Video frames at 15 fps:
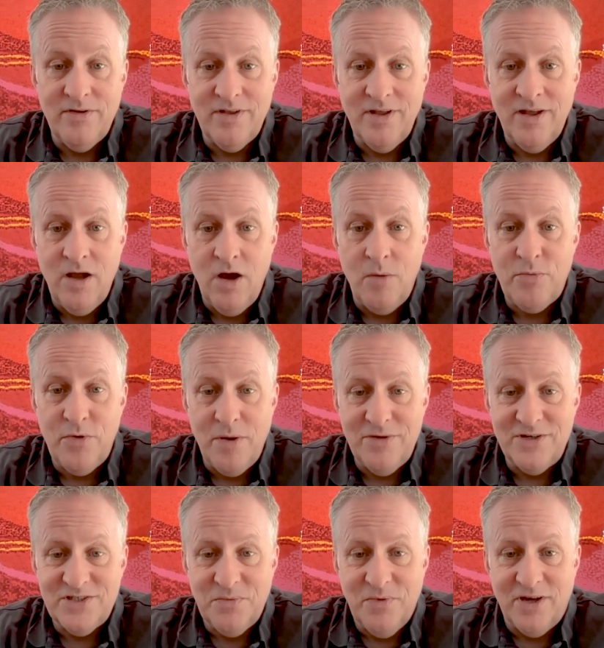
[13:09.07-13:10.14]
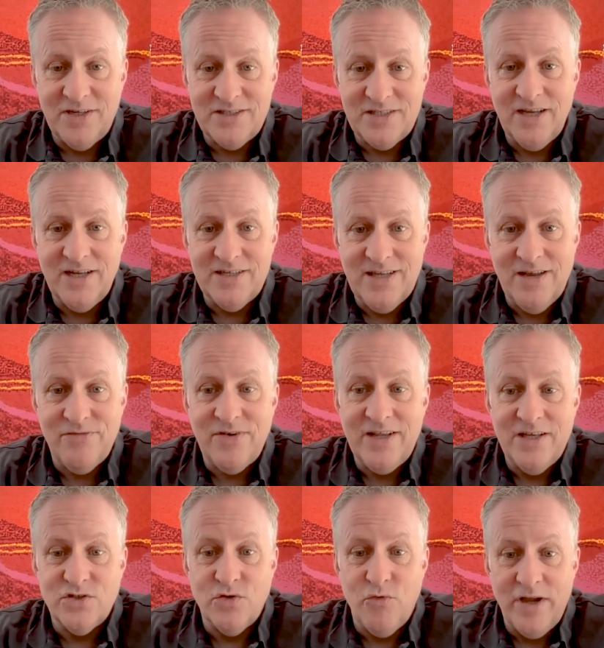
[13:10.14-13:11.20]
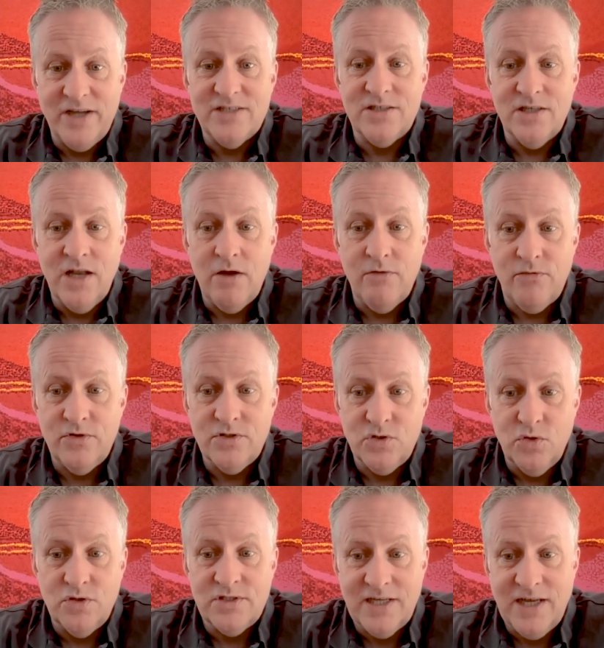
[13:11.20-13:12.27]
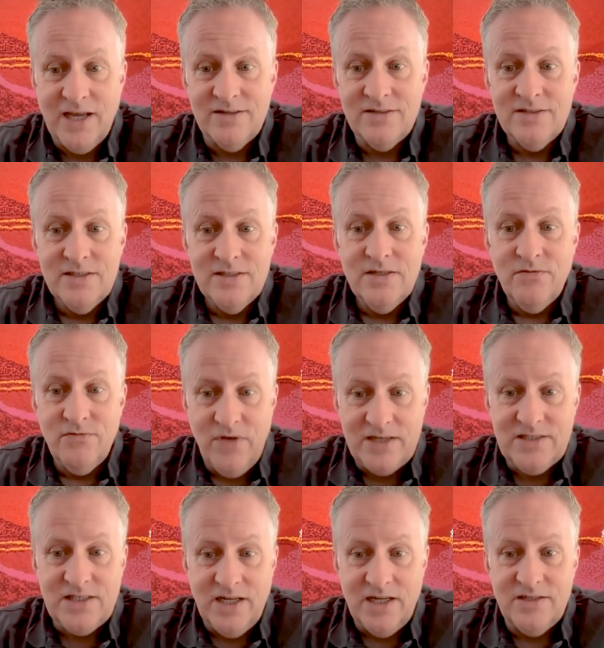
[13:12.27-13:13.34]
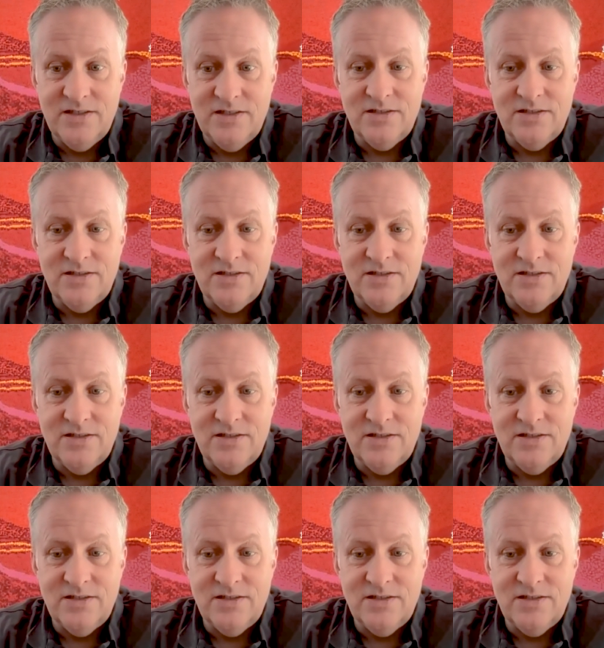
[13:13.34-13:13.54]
our Prime Minister might have said, it definitely is a race to now for us all to get vaccinated.